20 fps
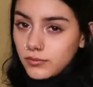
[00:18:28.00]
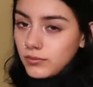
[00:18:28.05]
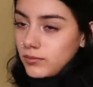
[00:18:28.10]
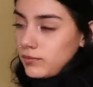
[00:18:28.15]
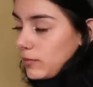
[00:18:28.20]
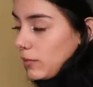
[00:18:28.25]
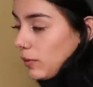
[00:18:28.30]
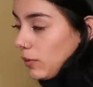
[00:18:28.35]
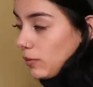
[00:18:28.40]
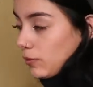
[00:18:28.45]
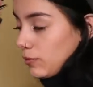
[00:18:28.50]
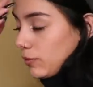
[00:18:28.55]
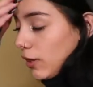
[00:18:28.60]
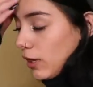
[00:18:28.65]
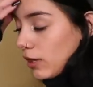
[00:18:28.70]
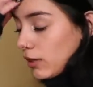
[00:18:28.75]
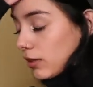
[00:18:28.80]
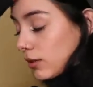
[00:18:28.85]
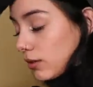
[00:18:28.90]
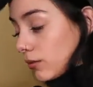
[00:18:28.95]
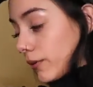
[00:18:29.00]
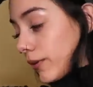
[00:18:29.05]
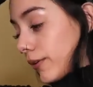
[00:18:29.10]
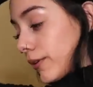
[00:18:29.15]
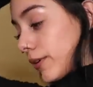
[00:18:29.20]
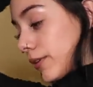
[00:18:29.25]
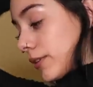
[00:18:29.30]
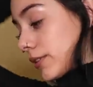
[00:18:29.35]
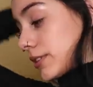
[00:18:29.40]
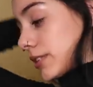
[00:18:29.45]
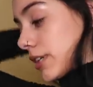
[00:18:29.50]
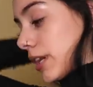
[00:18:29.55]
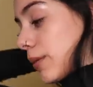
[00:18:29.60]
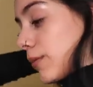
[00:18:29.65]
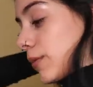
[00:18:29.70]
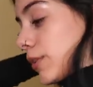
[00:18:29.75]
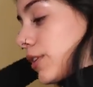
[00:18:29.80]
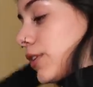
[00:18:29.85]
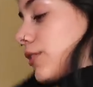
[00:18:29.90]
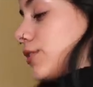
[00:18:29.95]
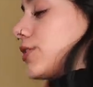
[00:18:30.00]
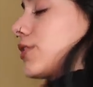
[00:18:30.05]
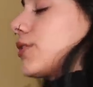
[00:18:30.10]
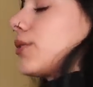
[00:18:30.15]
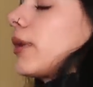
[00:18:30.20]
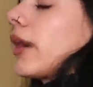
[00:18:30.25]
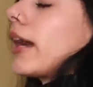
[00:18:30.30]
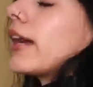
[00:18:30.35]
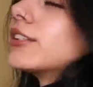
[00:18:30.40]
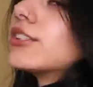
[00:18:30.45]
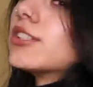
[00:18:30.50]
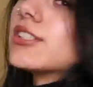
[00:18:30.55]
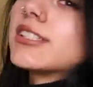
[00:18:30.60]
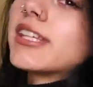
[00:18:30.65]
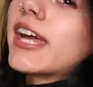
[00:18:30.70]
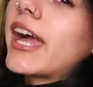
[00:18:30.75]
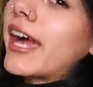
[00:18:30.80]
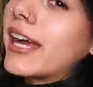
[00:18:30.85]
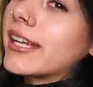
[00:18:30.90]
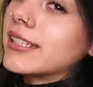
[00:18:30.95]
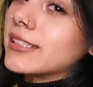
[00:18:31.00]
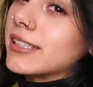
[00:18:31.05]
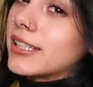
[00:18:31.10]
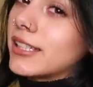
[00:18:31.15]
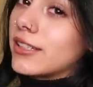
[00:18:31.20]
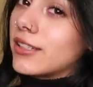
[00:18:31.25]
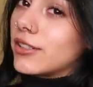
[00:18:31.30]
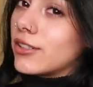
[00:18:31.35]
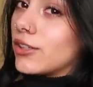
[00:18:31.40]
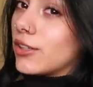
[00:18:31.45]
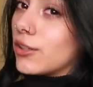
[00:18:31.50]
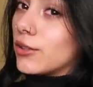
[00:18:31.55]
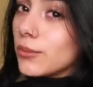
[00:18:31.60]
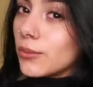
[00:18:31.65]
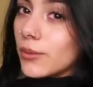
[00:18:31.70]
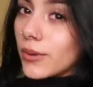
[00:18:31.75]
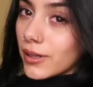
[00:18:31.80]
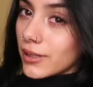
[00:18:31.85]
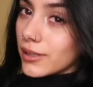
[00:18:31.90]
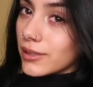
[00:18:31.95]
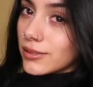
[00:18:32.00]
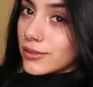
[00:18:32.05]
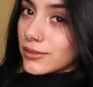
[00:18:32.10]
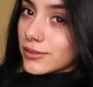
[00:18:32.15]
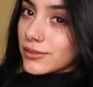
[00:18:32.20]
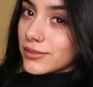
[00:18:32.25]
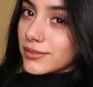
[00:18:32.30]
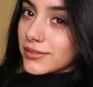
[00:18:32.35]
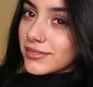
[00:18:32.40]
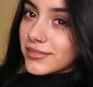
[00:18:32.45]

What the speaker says: I'm not going to wear it all the time, you know, so I just had to get a new one.